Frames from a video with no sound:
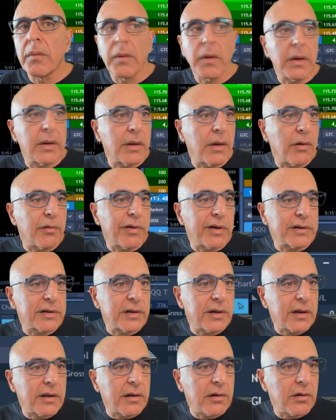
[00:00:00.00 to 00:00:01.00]
And now I've got
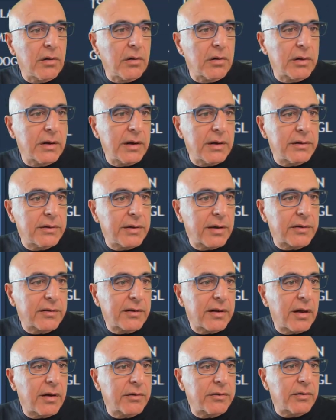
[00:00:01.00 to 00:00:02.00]
another long in
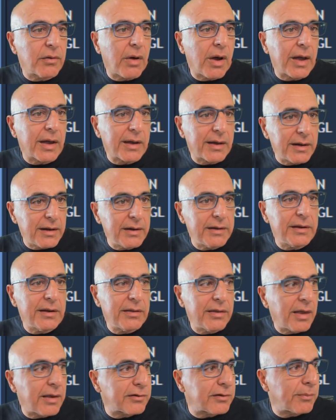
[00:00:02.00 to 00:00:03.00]
Tesla, so I really need
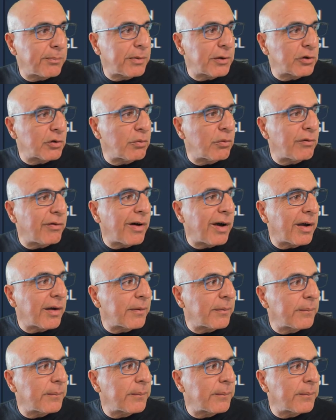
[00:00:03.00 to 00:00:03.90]
the S&P to move higher.